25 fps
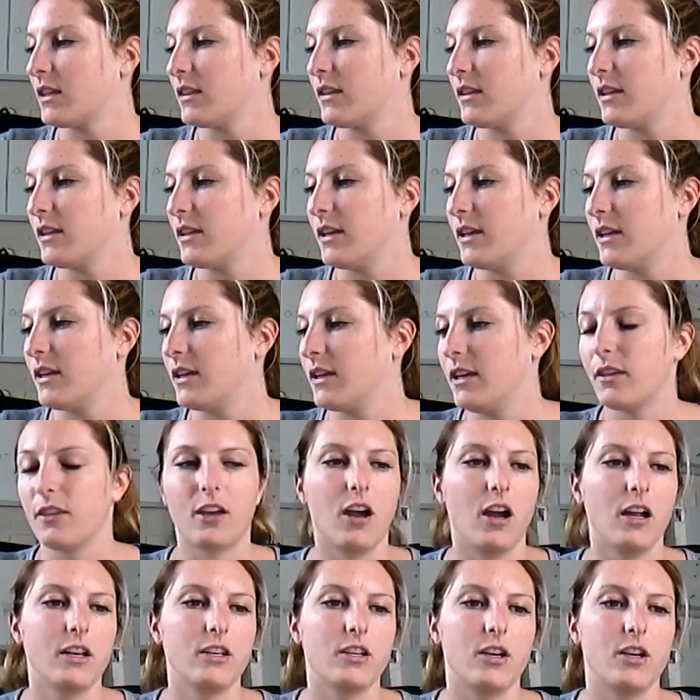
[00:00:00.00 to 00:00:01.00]
the
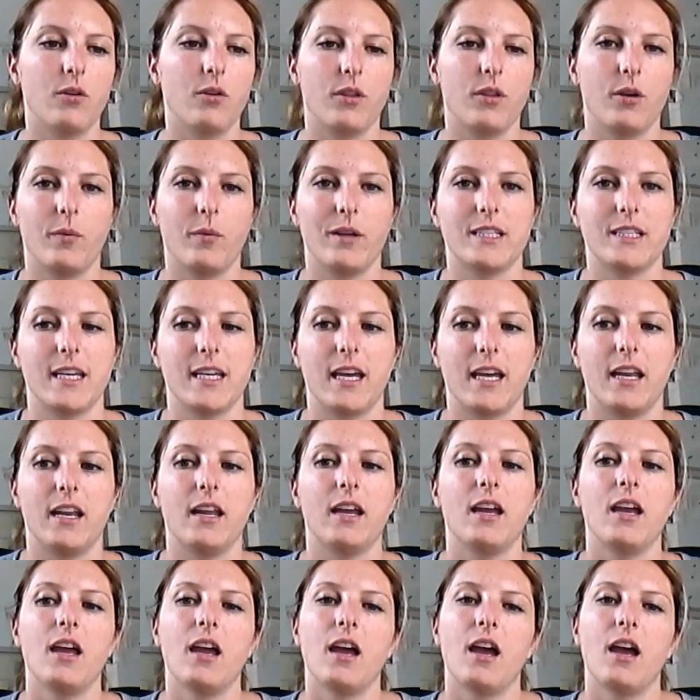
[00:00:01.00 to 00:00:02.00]
condo that we did,